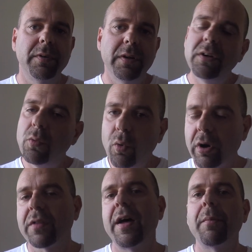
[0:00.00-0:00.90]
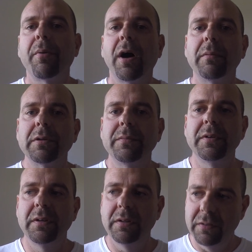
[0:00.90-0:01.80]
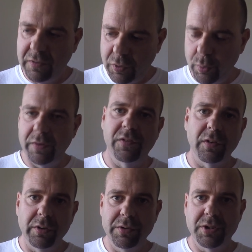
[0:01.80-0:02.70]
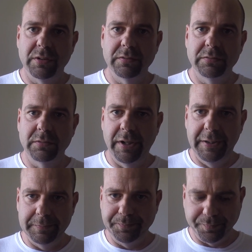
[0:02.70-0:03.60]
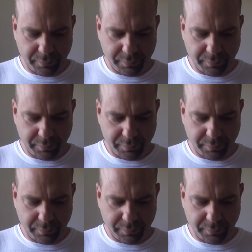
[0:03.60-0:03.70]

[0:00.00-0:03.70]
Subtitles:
and then you work that problem to its solution, right?